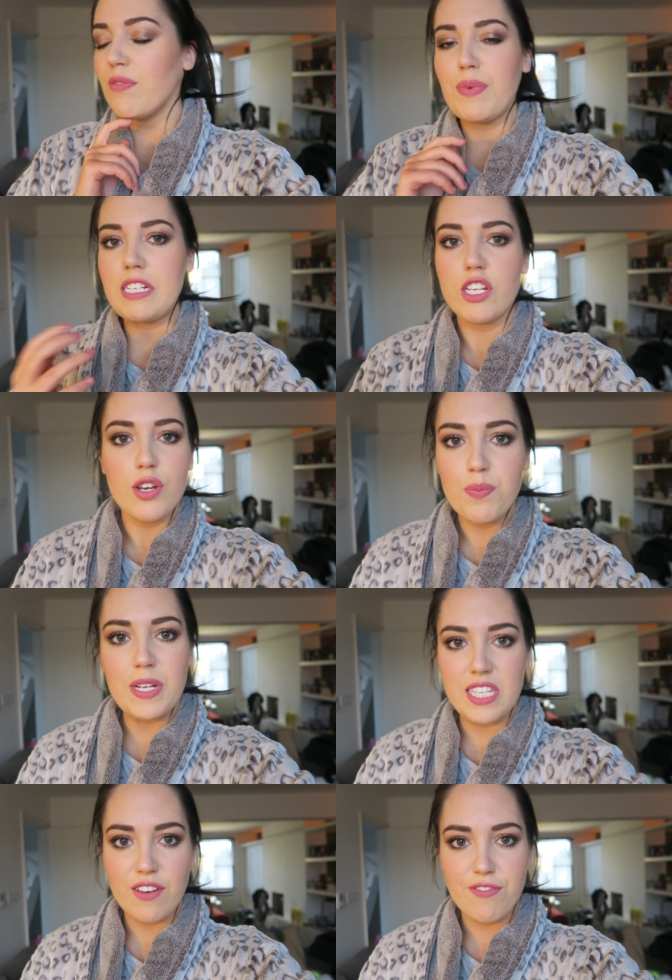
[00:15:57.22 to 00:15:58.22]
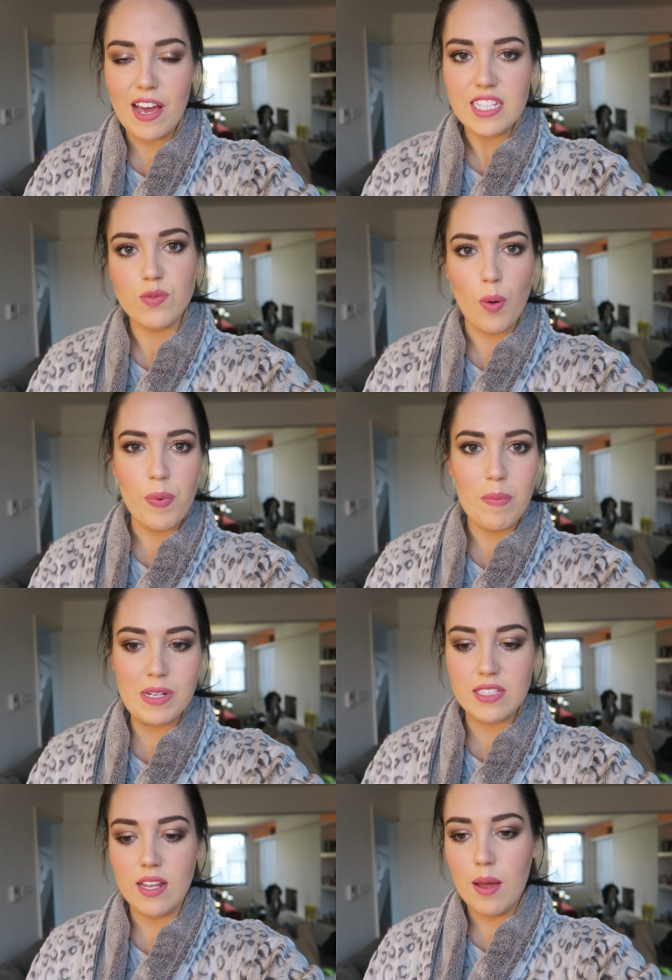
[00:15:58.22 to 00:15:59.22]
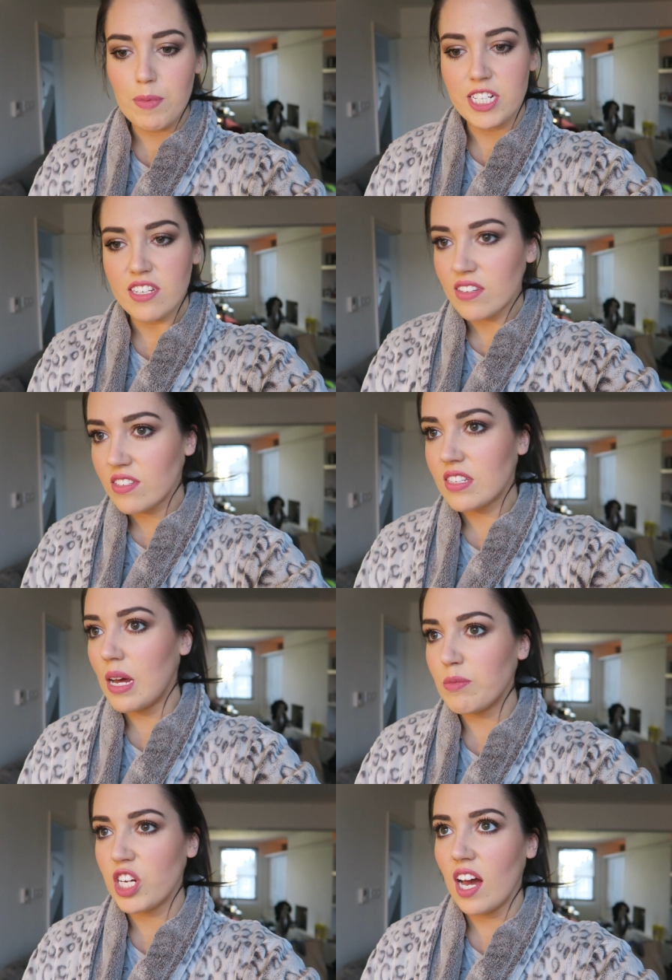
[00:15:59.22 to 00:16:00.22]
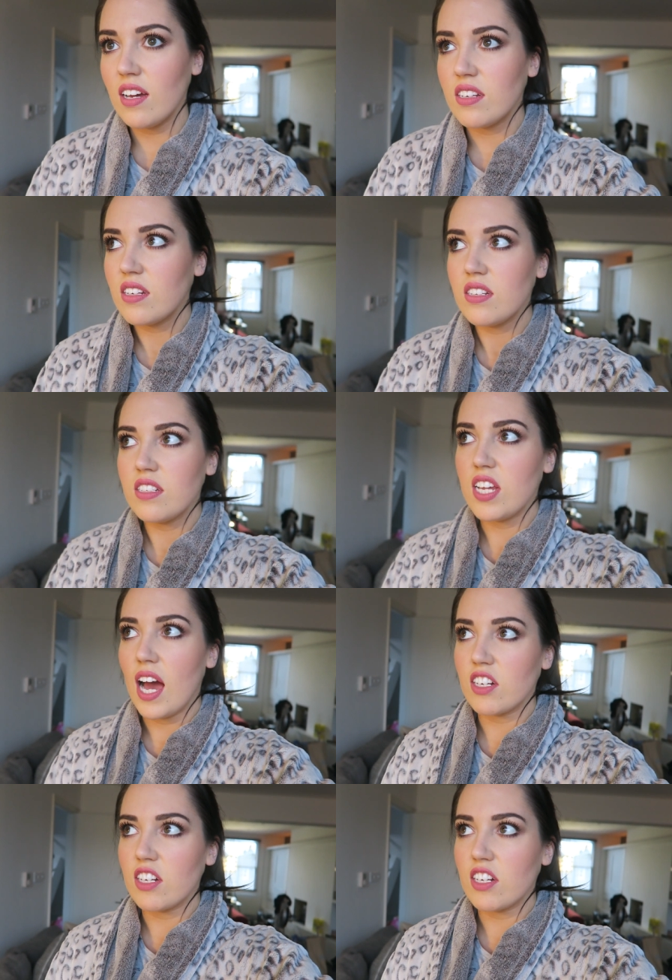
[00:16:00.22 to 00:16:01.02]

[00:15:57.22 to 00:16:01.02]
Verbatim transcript: I've been too busy face swapping with celebrities on Snapchat to